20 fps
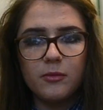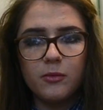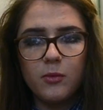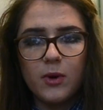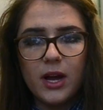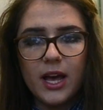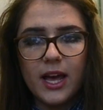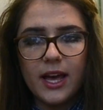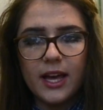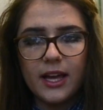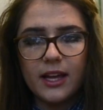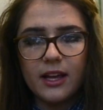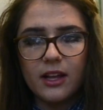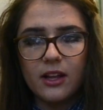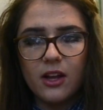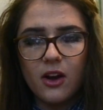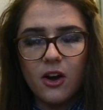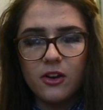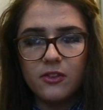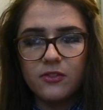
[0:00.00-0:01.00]
where
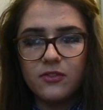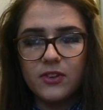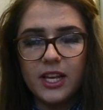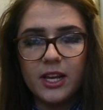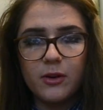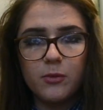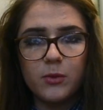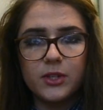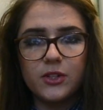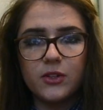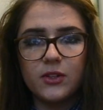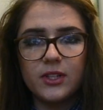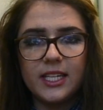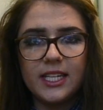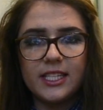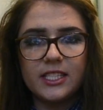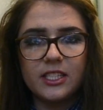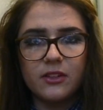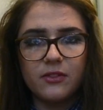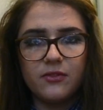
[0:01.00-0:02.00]
hopefully it would not
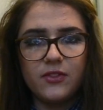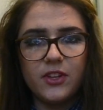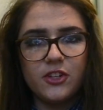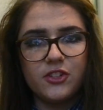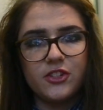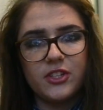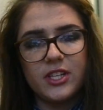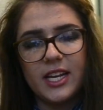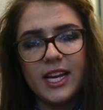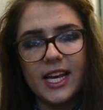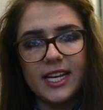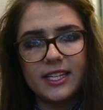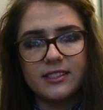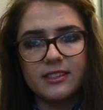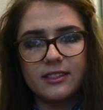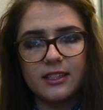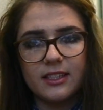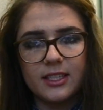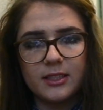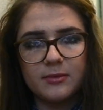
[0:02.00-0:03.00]
lead to confusion the
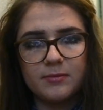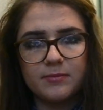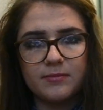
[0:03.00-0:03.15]
next time.